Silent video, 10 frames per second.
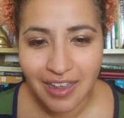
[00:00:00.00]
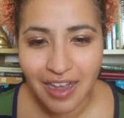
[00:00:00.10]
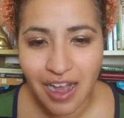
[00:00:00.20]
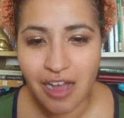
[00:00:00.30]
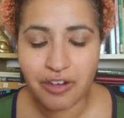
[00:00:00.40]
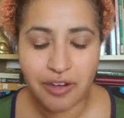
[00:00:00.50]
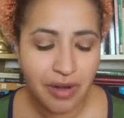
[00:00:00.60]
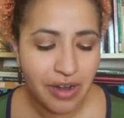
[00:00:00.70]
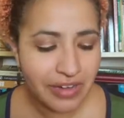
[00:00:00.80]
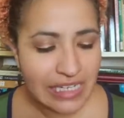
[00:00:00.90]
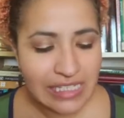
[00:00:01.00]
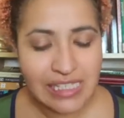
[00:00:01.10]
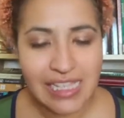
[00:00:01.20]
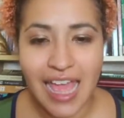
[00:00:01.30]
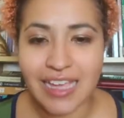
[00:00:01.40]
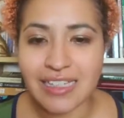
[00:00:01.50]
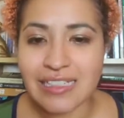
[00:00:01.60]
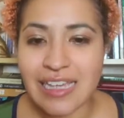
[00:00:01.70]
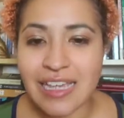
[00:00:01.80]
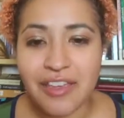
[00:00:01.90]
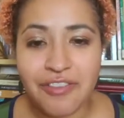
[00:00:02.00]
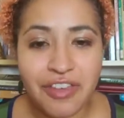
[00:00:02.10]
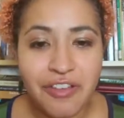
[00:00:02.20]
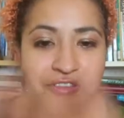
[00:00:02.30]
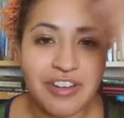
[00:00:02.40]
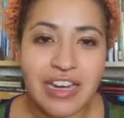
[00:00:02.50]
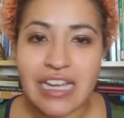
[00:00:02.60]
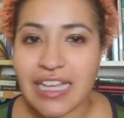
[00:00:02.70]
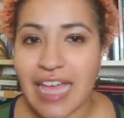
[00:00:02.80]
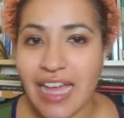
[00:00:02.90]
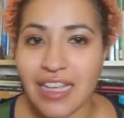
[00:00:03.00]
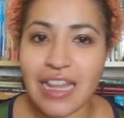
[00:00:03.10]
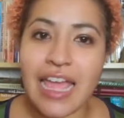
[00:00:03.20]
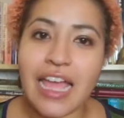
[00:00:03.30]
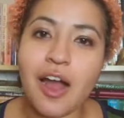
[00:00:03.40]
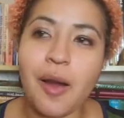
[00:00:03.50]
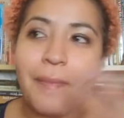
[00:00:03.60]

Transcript: oh, no worries. And feel free again, like, come